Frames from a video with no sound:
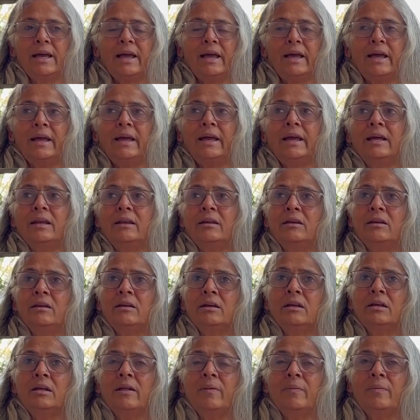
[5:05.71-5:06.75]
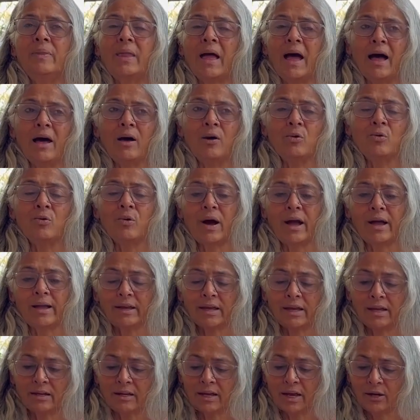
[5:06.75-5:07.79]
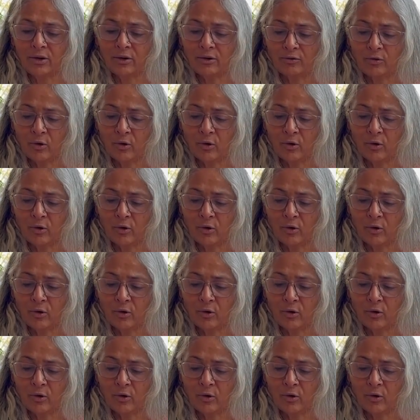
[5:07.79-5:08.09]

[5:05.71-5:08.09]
And now I can kind of